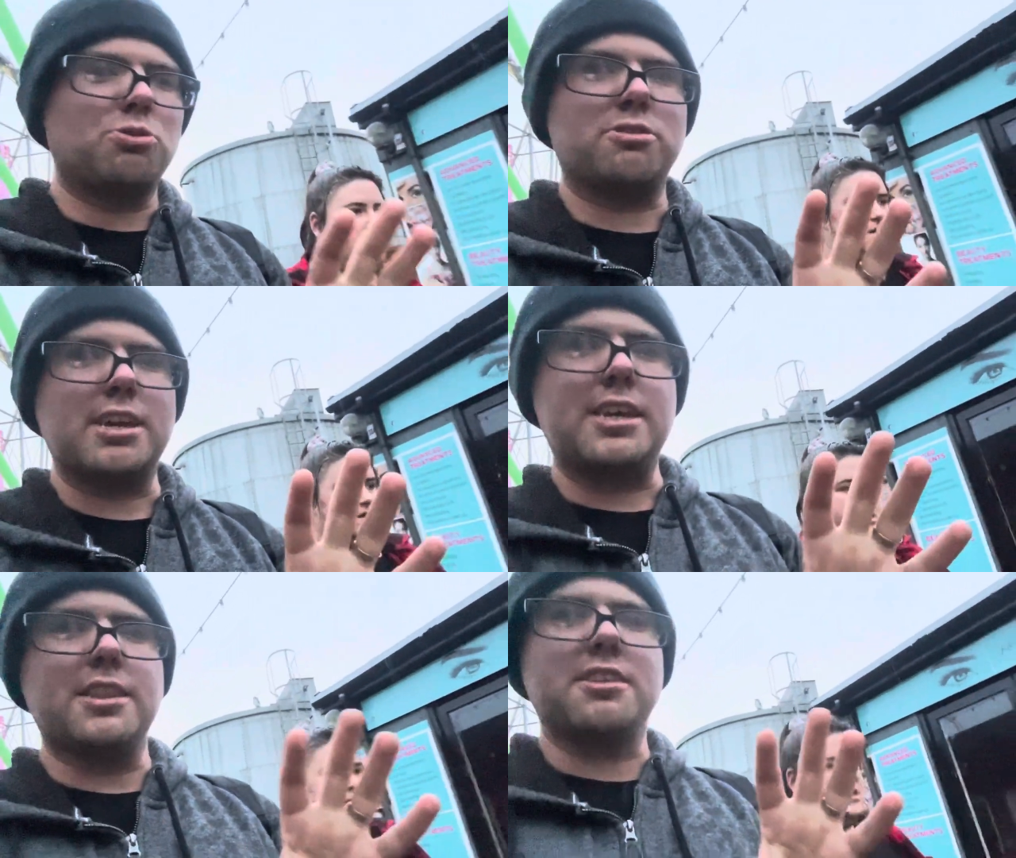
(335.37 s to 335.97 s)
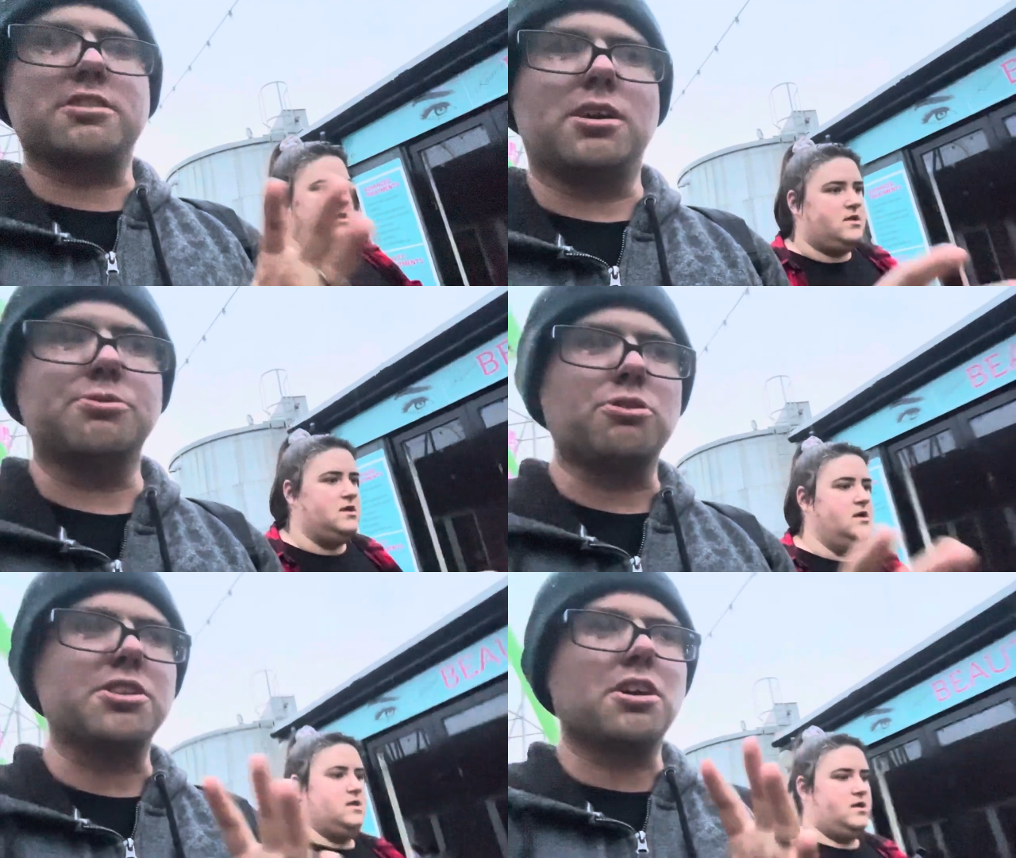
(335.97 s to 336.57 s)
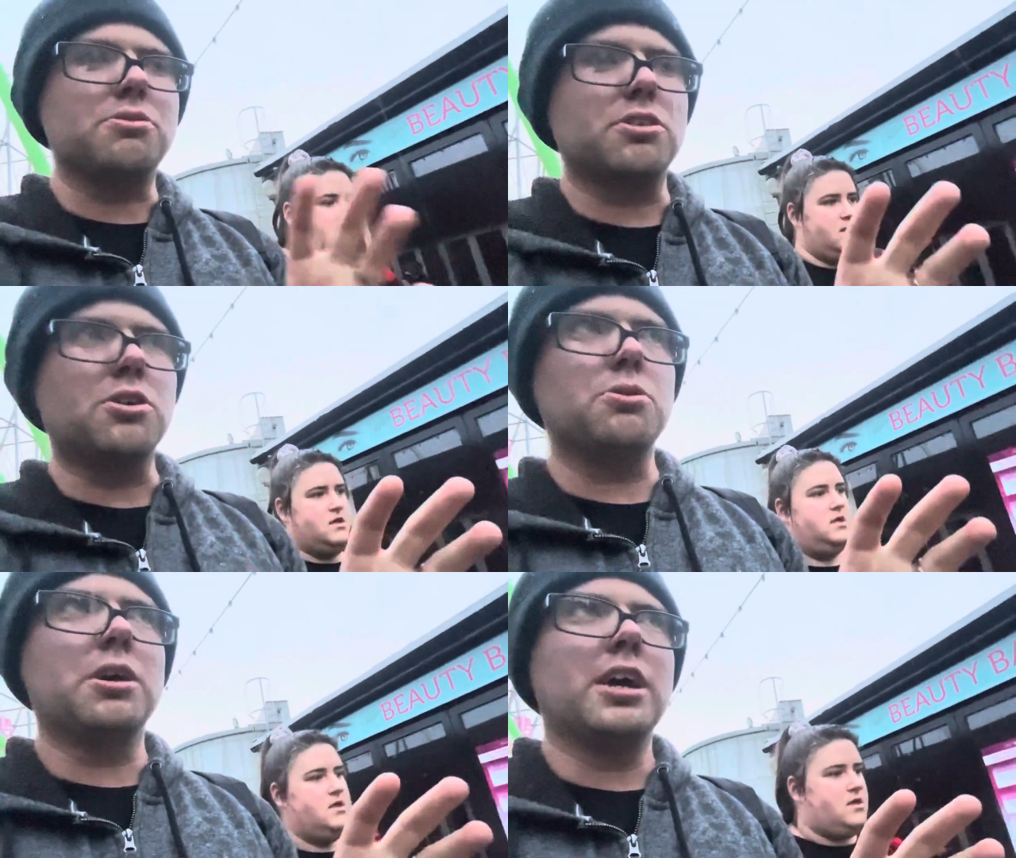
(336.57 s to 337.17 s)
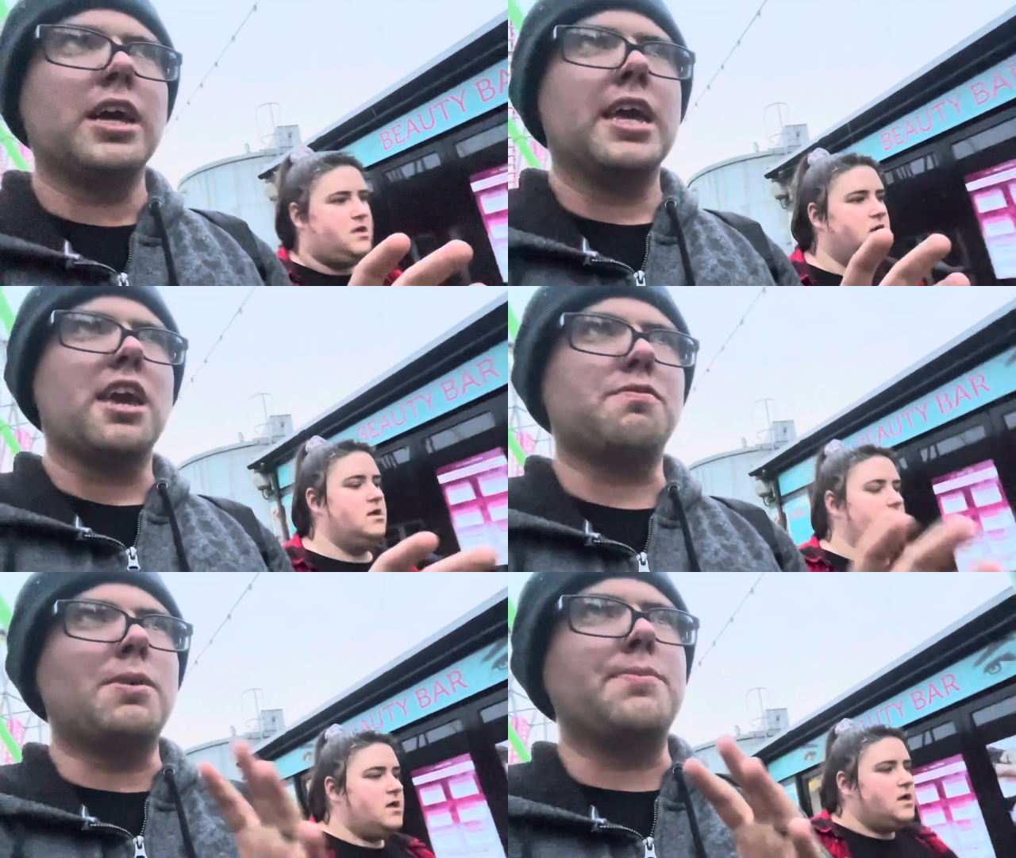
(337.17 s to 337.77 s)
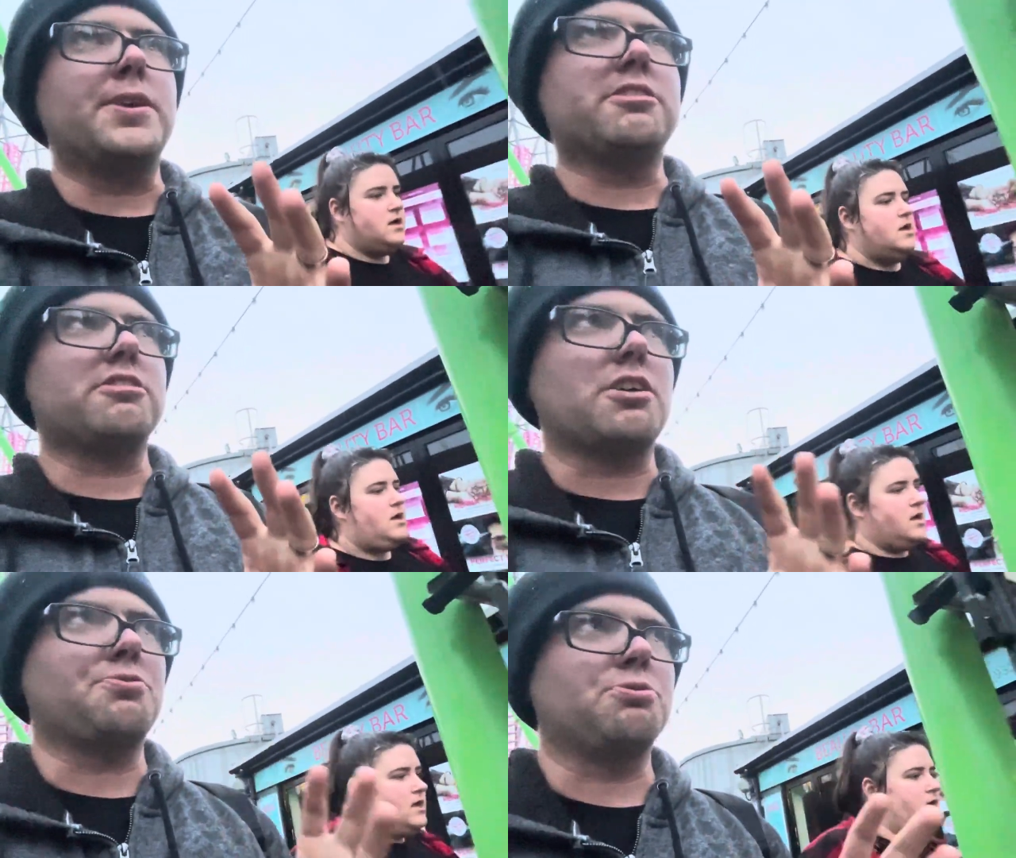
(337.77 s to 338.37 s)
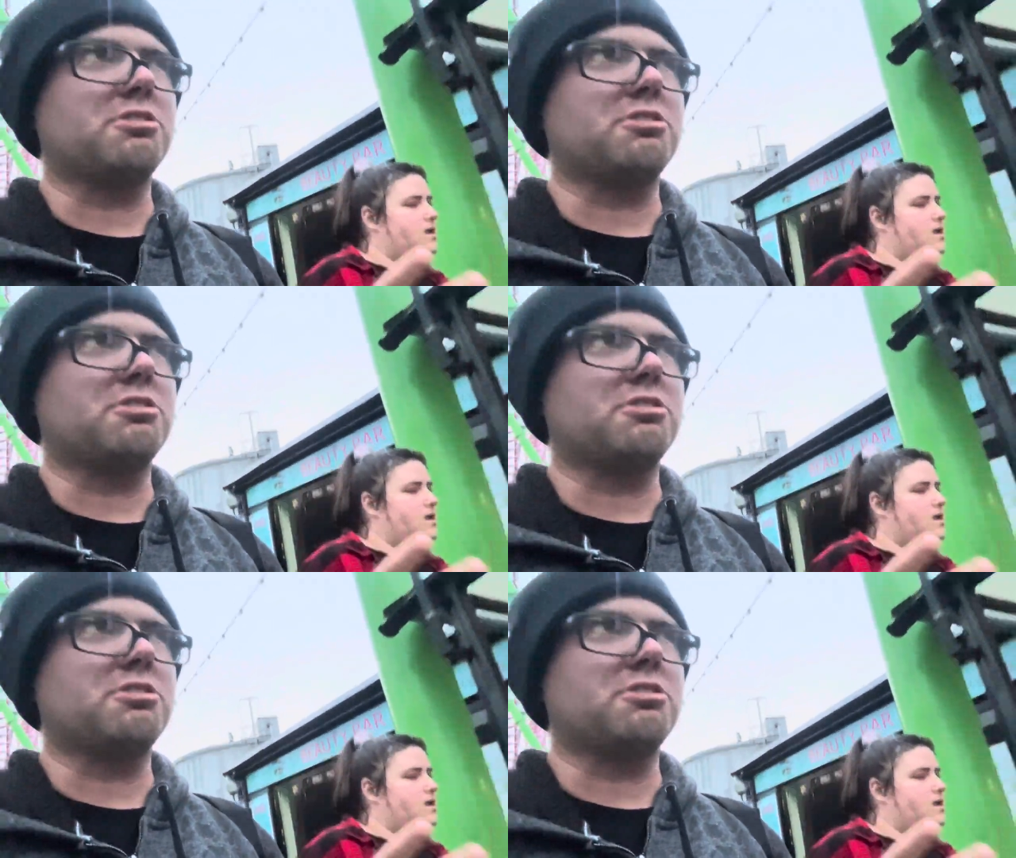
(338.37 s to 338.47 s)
Speaker 1: were taking their time, so I don't know if maybe stuff was